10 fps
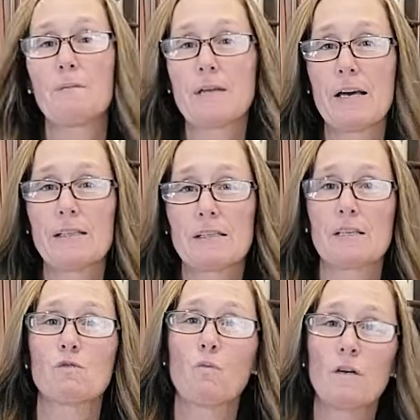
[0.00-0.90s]
taste,
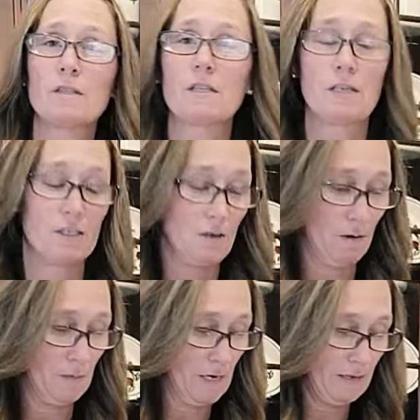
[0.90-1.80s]
because one's going to
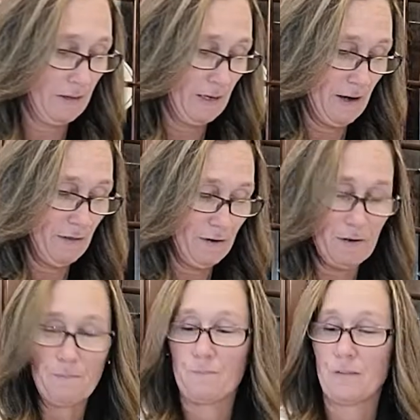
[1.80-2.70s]
dominate the
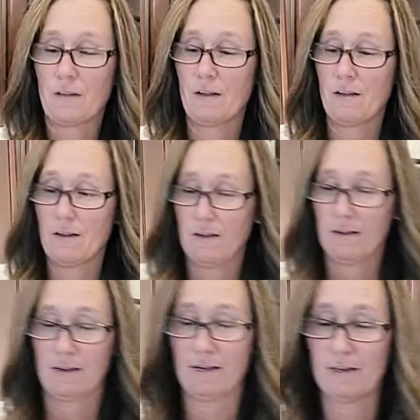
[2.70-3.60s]
other,
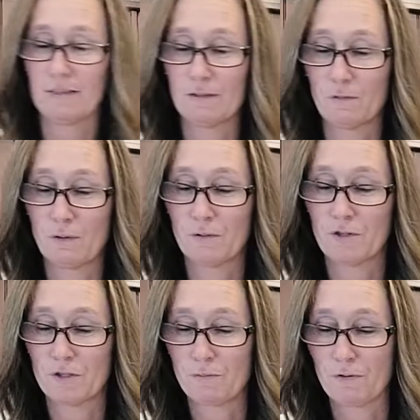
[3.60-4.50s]
and we would
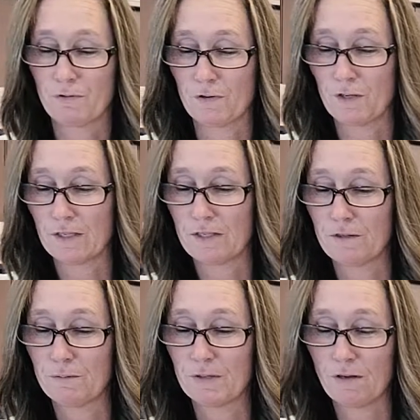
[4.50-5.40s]
just prefer it
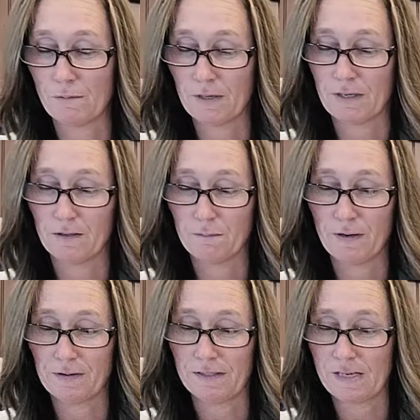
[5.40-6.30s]
to be dominated
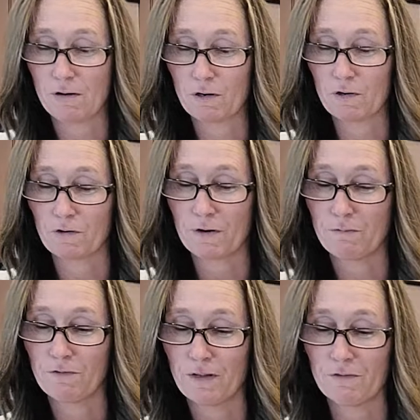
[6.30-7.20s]
by the sour
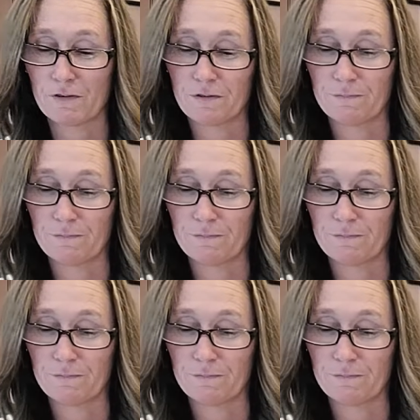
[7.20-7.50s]
cream flavor.